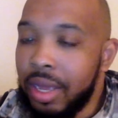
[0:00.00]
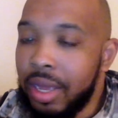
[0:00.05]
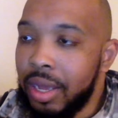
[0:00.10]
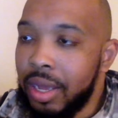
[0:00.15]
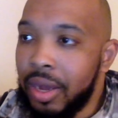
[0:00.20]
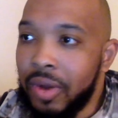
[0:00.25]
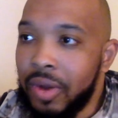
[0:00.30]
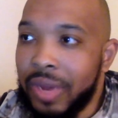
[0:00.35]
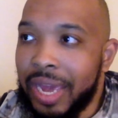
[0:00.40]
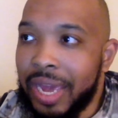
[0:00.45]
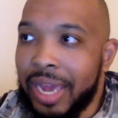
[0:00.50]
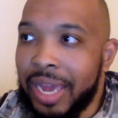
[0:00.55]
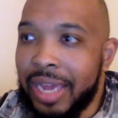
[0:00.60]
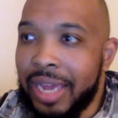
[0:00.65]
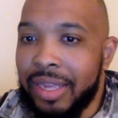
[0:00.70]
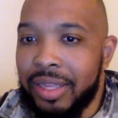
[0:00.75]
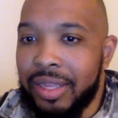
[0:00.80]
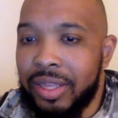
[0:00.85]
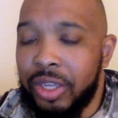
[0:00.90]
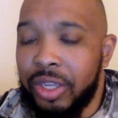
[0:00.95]
Okay,
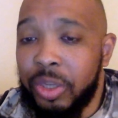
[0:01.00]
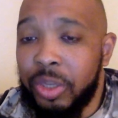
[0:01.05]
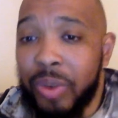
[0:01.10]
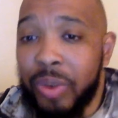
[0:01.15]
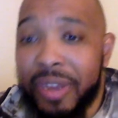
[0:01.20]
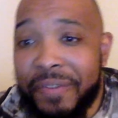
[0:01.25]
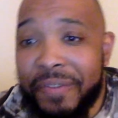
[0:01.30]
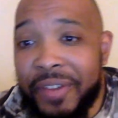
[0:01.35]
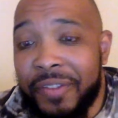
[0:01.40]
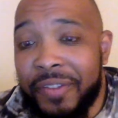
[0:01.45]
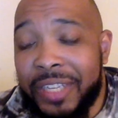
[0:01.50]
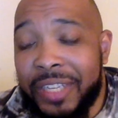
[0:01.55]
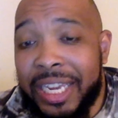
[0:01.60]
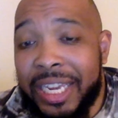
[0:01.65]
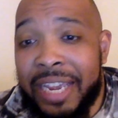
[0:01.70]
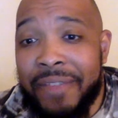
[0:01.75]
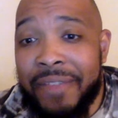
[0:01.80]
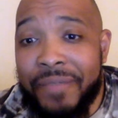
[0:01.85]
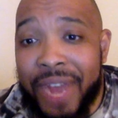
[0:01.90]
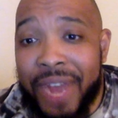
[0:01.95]
the
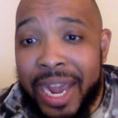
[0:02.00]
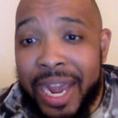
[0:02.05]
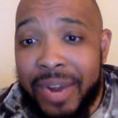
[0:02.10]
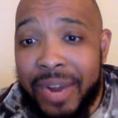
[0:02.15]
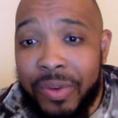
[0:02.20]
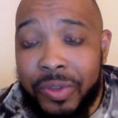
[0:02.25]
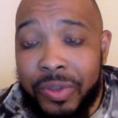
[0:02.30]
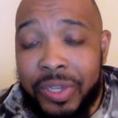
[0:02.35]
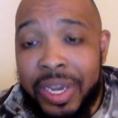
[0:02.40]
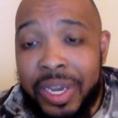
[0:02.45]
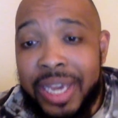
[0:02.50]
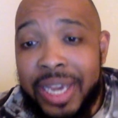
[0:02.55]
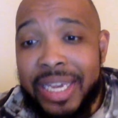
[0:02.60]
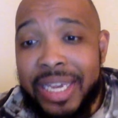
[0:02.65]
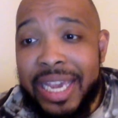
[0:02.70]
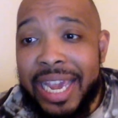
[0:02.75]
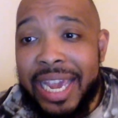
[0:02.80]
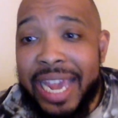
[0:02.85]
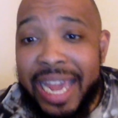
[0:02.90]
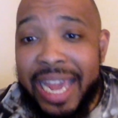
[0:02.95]
2015 Finals.
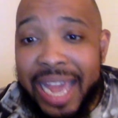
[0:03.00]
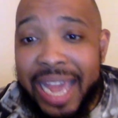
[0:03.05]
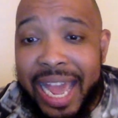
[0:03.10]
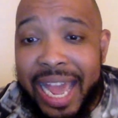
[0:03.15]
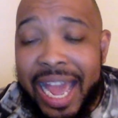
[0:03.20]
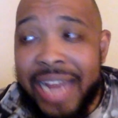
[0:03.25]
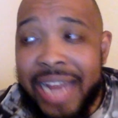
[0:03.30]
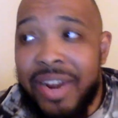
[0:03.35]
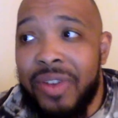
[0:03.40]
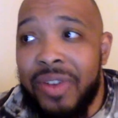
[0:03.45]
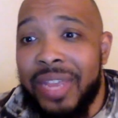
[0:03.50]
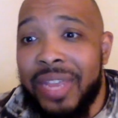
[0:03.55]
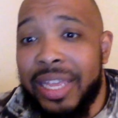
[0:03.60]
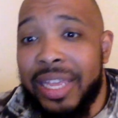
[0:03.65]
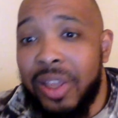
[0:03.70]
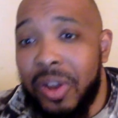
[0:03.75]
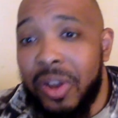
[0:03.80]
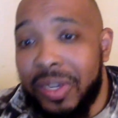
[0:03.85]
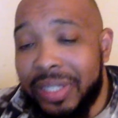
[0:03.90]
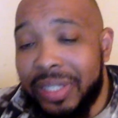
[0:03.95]
Yeah, I know they
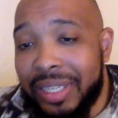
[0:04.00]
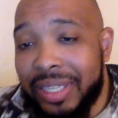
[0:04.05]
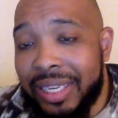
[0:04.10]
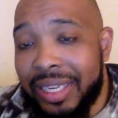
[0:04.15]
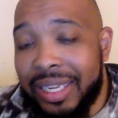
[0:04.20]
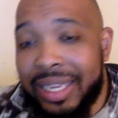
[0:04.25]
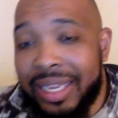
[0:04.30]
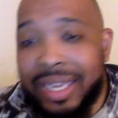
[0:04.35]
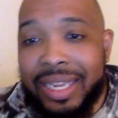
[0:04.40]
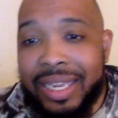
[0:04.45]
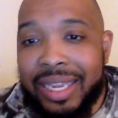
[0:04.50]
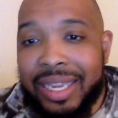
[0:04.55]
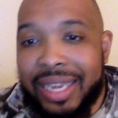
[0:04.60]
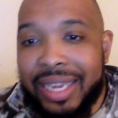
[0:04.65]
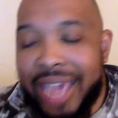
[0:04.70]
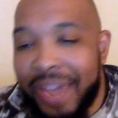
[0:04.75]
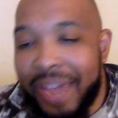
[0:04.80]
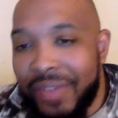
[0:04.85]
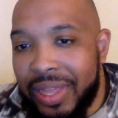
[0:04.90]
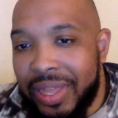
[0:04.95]
lost
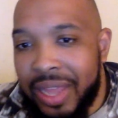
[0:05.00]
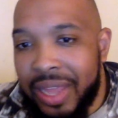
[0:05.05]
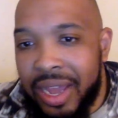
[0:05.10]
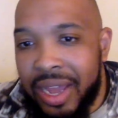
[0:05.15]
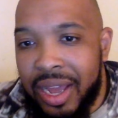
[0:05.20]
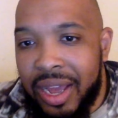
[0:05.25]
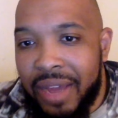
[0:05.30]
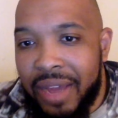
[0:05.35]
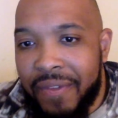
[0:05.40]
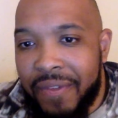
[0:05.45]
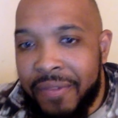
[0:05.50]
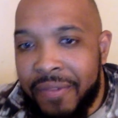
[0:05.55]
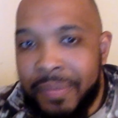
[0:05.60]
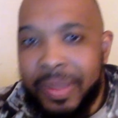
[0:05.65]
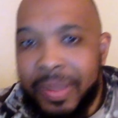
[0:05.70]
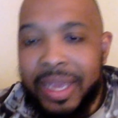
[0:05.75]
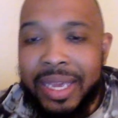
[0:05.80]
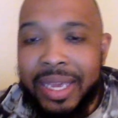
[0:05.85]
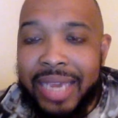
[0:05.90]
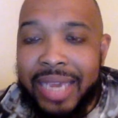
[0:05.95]
Kevin Love.
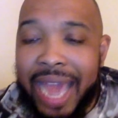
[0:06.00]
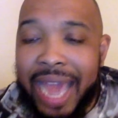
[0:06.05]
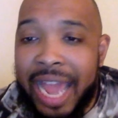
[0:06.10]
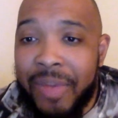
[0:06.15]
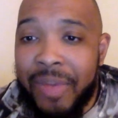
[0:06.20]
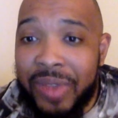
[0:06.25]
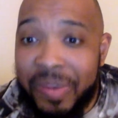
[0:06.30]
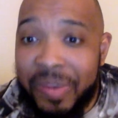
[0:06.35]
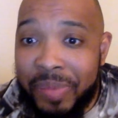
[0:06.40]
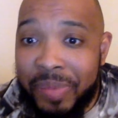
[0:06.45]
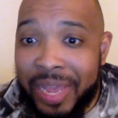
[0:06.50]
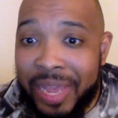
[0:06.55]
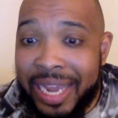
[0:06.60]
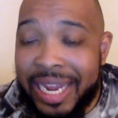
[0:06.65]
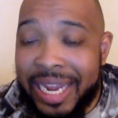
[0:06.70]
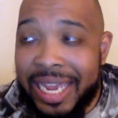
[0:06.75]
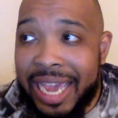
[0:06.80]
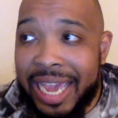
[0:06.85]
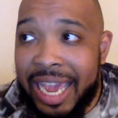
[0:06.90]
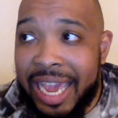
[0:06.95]
Kyrie played
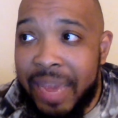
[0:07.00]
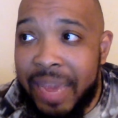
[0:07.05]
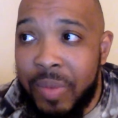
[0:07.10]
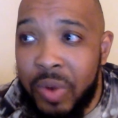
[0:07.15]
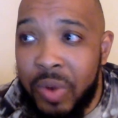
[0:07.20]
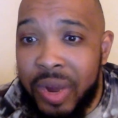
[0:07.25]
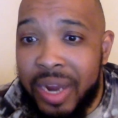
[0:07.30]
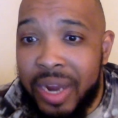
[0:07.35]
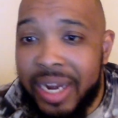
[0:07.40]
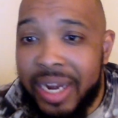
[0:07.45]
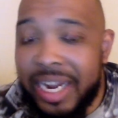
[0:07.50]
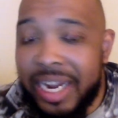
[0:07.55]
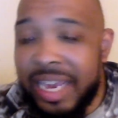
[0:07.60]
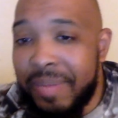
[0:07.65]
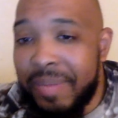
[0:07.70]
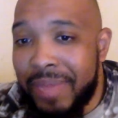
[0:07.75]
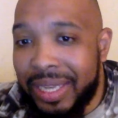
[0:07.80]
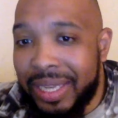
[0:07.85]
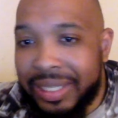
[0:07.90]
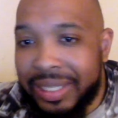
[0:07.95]
in game one and he
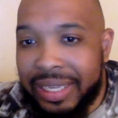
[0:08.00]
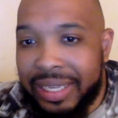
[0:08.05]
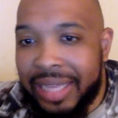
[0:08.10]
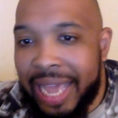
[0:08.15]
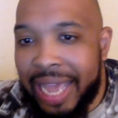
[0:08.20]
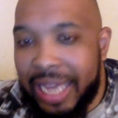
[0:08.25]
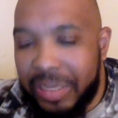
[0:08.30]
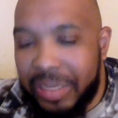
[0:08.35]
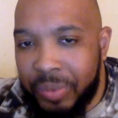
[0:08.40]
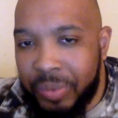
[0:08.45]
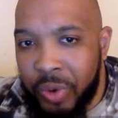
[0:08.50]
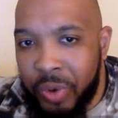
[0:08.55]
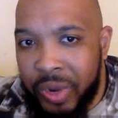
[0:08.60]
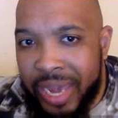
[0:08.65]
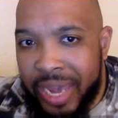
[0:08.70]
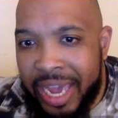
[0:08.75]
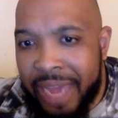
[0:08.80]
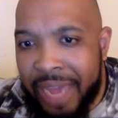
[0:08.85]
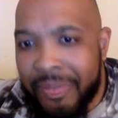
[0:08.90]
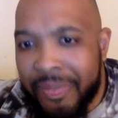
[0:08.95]
missed the last four
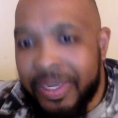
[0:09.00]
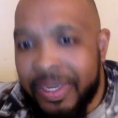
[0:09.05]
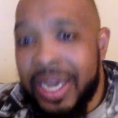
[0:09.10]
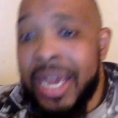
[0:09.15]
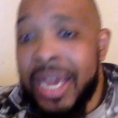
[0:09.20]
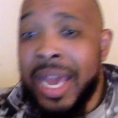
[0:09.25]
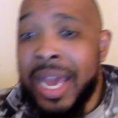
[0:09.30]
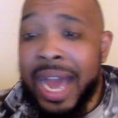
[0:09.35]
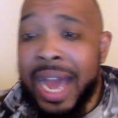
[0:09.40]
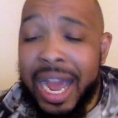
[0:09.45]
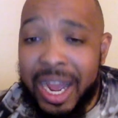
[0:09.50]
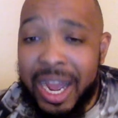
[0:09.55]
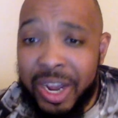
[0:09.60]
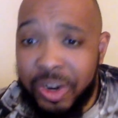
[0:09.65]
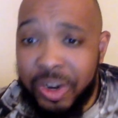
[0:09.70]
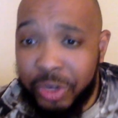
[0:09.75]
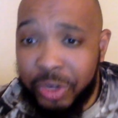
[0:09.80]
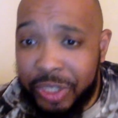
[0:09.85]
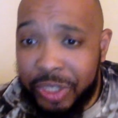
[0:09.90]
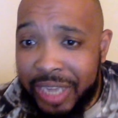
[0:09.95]
games. I
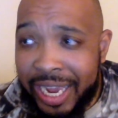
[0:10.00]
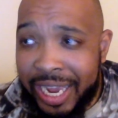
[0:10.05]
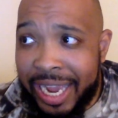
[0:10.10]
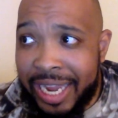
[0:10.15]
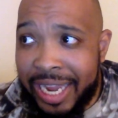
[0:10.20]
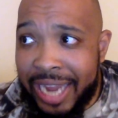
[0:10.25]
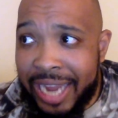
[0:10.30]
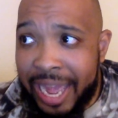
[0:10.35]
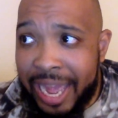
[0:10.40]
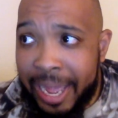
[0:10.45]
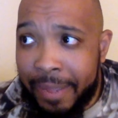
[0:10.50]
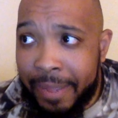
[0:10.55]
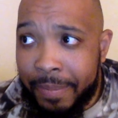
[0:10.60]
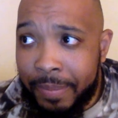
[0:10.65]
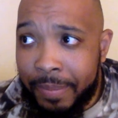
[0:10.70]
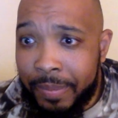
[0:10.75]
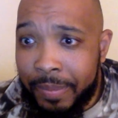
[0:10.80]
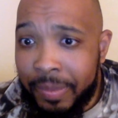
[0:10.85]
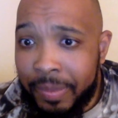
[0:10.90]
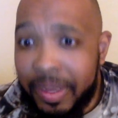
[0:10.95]
understand that.
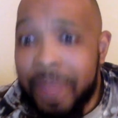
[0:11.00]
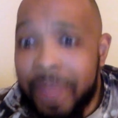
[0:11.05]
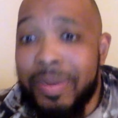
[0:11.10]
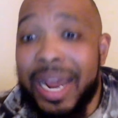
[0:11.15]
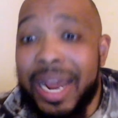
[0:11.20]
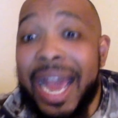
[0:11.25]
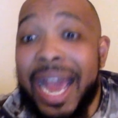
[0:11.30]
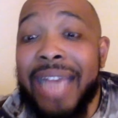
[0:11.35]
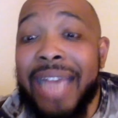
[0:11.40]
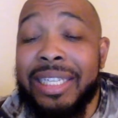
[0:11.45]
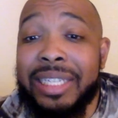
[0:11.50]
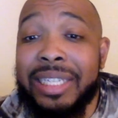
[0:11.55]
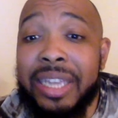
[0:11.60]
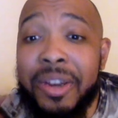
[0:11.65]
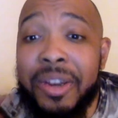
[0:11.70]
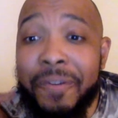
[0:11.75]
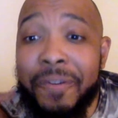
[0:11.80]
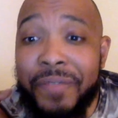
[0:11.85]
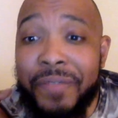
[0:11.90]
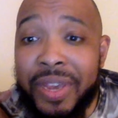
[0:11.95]
But I
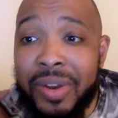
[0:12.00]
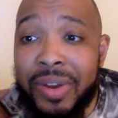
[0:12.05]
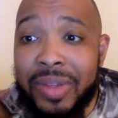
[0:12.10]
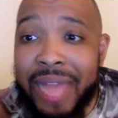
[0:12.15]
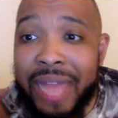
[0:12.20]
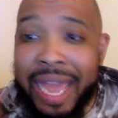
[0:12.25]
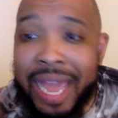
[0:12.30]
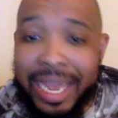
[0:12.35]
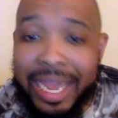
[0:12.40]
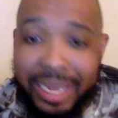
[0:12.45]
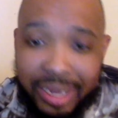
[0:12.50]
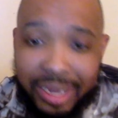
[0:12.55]
still feel like